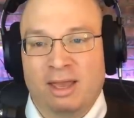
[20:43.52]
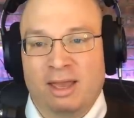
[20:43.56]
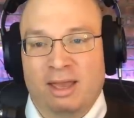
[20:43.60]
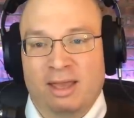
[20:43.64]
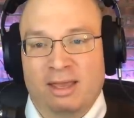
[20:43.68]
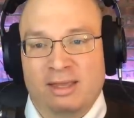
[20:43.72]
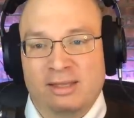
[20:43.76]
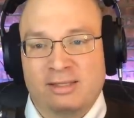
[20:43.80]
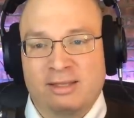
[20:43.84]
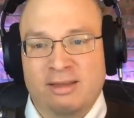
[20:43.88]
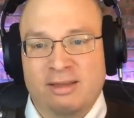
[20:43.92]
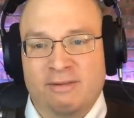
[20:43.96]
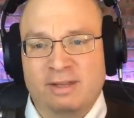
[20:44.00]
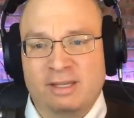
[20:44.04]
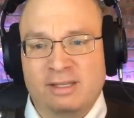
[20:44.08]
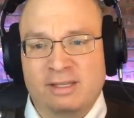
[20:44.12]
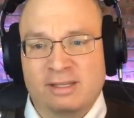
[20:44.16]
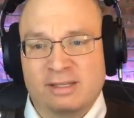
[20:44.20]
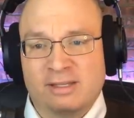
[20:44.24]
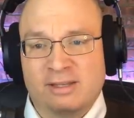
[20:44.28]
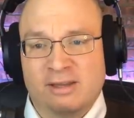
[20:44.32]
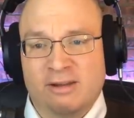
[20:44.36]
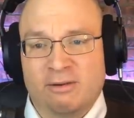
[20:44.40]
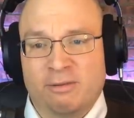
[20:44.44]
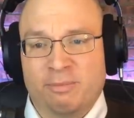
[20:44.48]
seventy
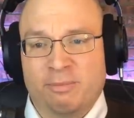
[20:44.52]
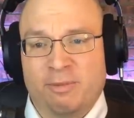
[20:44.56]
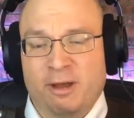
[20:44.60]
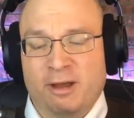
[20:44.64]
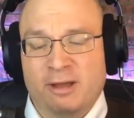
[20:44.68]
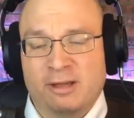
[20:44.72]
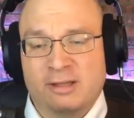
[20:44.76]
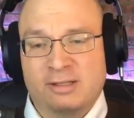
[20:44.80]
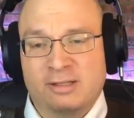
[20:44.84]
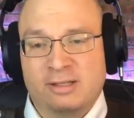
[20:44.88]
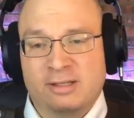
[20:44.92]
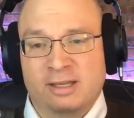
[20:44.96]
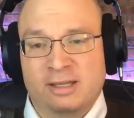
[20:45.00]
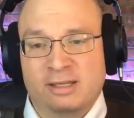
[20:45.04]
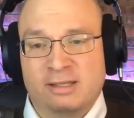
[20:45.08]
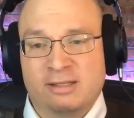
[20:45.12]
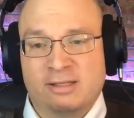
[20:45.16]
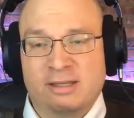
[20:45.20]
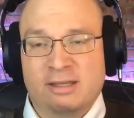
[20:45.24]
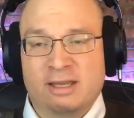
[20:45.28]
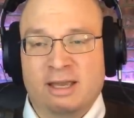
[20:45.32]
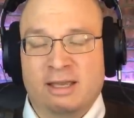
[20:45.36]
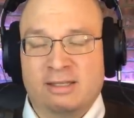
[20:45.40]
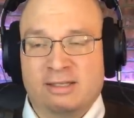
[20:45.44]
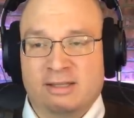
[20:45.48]
six hundred bucks is
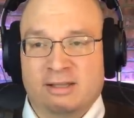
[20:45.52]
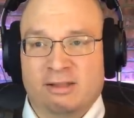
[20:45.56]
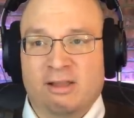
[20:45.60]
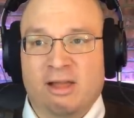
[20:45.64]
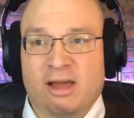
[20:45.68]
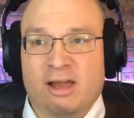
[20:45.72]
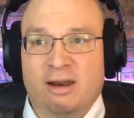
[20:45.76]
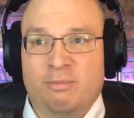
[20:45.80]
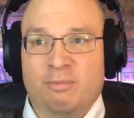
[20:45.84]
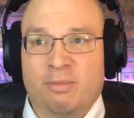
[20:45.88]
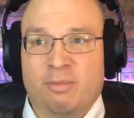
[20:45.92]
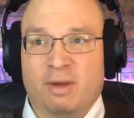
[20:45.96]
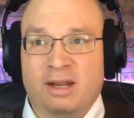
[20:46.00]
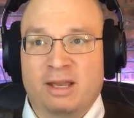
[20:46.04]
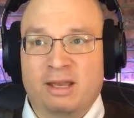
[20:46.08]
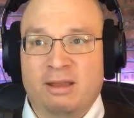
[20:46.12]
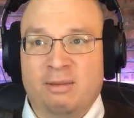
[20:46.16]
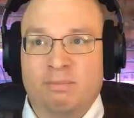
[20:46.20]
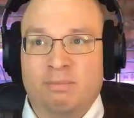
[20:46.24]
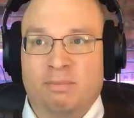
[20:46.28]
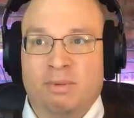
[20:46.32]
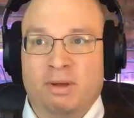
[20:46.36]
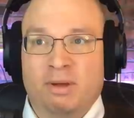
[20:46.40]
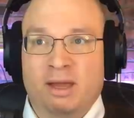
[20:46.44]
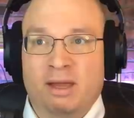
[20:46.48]
is a lot of money,
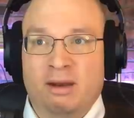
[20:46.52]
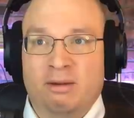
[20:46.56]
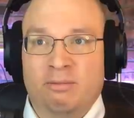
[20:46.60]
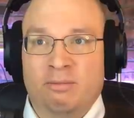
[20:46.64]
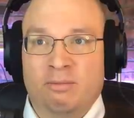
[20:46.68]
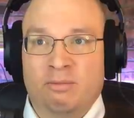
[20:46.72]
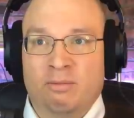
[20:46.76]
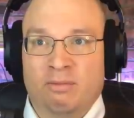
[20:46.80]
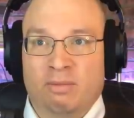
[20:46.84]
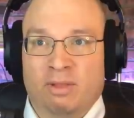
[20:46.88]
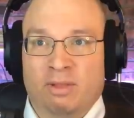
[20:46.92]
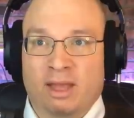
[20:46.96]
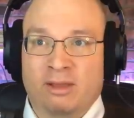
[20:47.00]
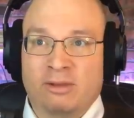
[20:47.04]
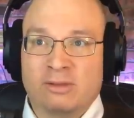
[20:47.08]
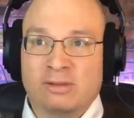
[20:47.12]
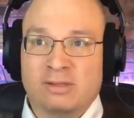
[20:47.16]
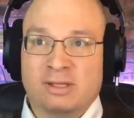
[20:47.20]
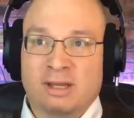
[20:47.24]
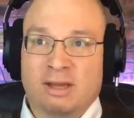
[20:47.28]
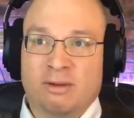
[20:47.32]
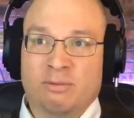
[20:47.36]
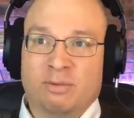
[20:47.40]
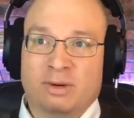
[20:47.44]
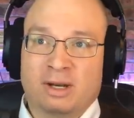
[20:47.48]
but like you
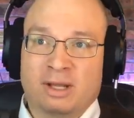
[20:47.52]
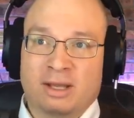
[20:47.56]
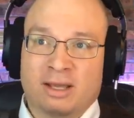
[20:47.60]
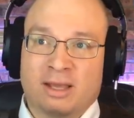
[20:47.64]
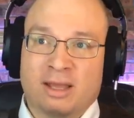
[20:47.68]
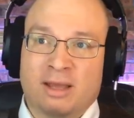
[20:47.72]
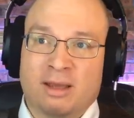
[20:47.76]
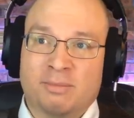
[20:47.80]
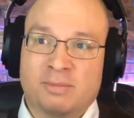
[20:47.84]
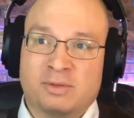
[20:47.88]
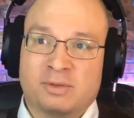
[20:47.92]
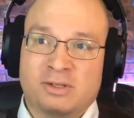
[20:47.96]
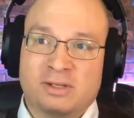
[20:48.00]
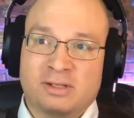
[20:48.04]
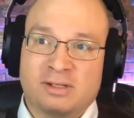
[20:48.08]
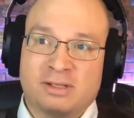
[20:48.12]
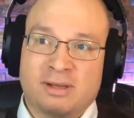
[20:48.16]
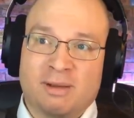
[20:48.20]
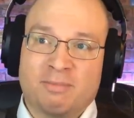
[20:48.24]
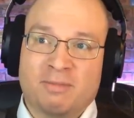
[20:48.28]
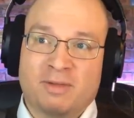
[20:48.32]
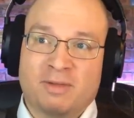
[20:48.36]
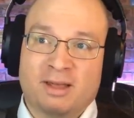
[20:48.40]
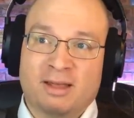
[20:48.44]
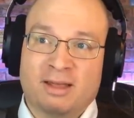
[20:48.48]
said, when it comes to
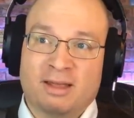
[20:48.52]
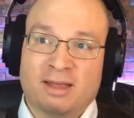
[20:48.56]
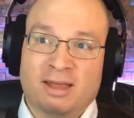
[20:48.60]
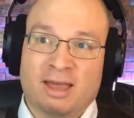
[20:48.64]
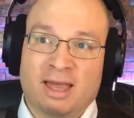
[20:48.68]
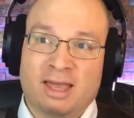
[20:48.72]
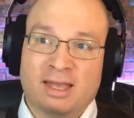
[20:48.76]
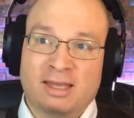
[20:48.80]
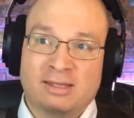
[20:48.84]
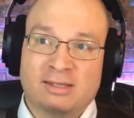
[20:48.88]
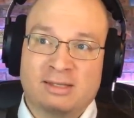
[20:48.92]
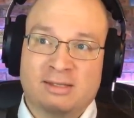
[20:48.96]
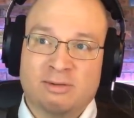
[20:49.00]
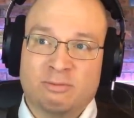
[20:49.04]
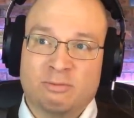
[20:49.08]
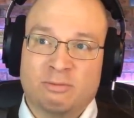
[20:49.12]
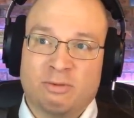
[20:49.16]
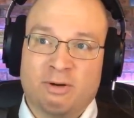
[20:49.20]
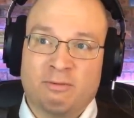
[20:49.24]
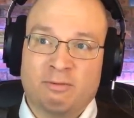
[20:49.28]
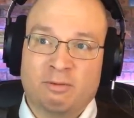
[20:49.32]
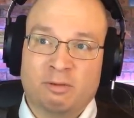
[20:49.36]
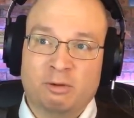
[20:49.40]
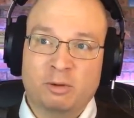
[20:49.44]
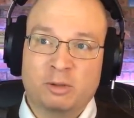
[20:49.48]
something as
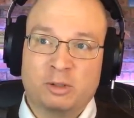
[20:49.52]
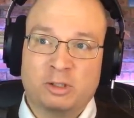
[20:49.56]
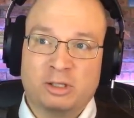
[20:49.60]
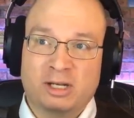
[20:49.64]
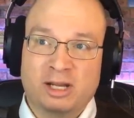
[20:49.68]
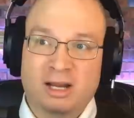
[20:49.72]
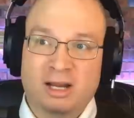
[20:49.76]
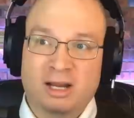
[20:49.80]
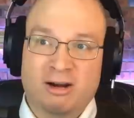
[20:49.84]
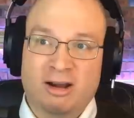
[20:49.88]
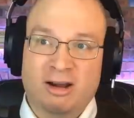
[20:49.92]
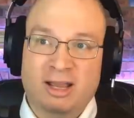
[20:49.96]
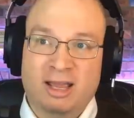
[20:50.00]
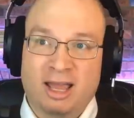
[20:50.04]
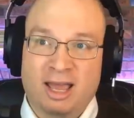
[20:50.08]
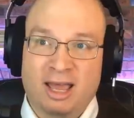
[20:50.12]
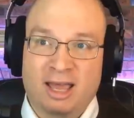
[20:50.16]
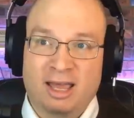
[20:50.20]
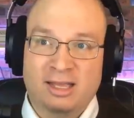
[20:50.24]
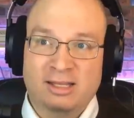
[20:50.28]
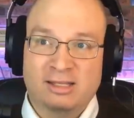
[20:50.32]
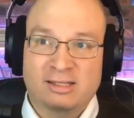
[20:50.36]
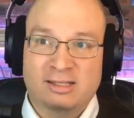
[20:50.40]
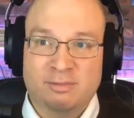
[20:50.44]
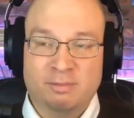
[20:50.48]
revolutionary
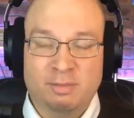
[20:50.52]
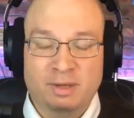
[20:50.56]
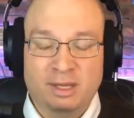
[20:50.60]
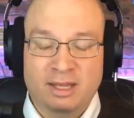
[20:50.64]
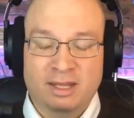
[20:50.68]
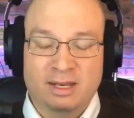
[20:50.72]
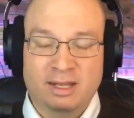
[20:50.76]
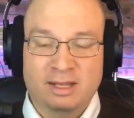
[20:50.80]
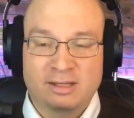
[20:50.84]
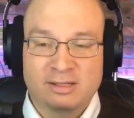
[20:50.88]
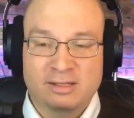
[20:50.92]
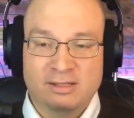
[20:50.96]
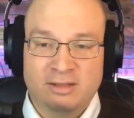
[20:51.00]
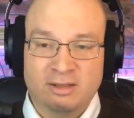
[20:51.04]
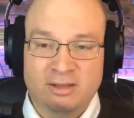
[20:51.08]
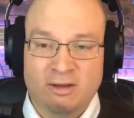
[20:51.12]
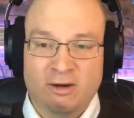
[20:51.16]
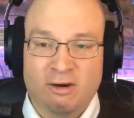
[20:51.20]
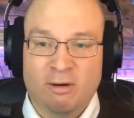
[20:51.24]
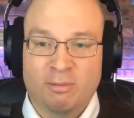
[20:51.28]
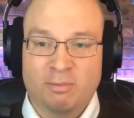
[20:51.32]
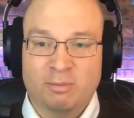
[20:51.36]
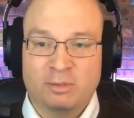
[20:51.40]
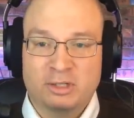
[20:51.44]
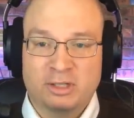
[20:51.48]
as the beginnings of the
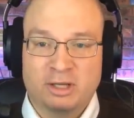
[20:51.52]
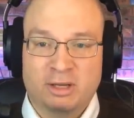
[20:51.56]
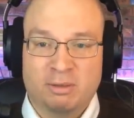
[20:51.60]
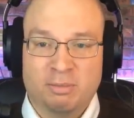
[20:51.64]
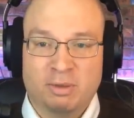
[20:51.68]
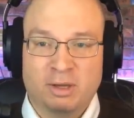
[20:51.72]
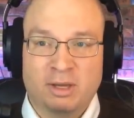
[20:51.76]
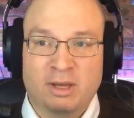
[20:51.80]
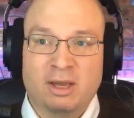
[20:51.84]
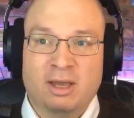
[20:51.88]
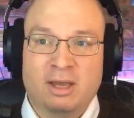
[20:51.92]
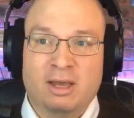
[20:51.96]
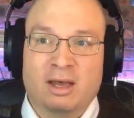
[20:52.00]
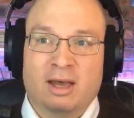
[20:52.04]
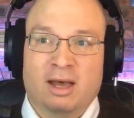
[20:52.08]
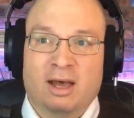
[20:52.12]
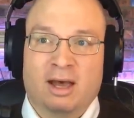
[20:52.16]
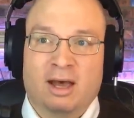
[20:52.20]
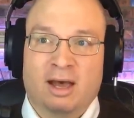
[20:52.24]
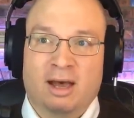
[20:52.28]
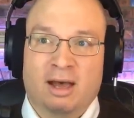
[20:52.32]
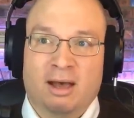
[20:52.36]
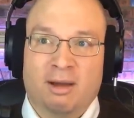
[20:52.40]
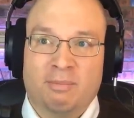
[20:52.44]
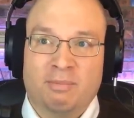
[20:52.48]
ARM chip,
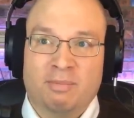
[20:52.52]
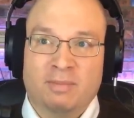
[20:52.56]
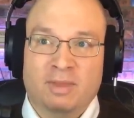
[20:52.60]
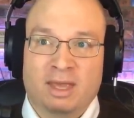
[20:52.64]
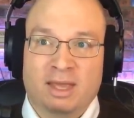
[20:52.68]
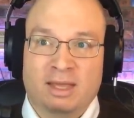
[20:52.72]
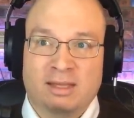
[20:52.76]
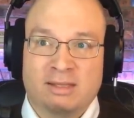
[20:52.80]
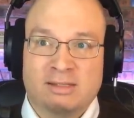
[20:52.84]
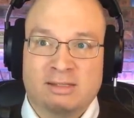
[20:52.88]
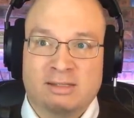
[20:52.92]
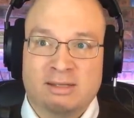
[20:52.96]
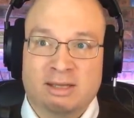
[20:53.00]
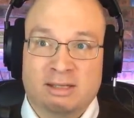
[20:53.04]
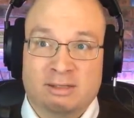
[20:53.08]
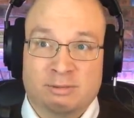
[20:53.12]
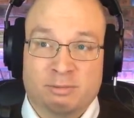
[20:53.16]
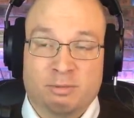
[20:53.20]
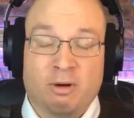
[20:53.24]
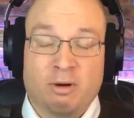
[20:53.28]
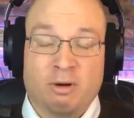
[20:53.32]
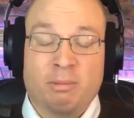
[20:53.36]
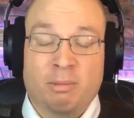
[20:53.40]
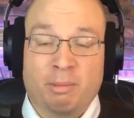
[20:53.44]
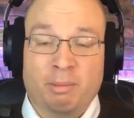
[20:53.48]
um, it's it's
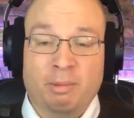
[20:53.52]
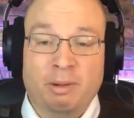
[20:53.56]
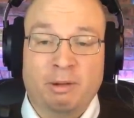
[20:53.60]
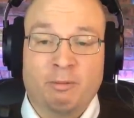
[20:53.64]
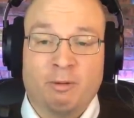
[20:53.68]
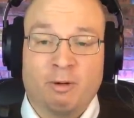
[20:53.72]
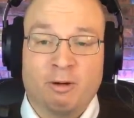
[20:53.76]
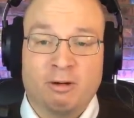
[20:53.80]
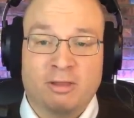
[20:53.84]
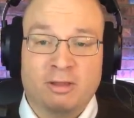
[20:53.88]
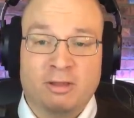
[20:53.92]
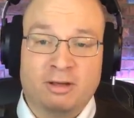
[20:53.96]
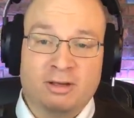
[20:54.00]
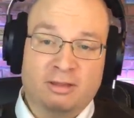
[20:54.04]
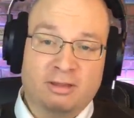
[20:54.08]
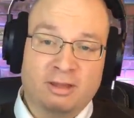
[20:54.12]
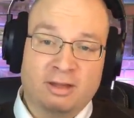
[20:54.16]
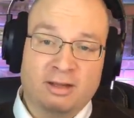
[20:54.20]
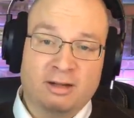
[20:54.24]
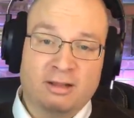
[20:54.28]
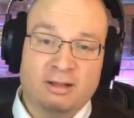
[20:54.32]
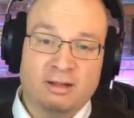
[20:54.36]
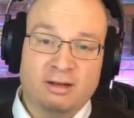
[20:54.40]
probably worth it at the end of the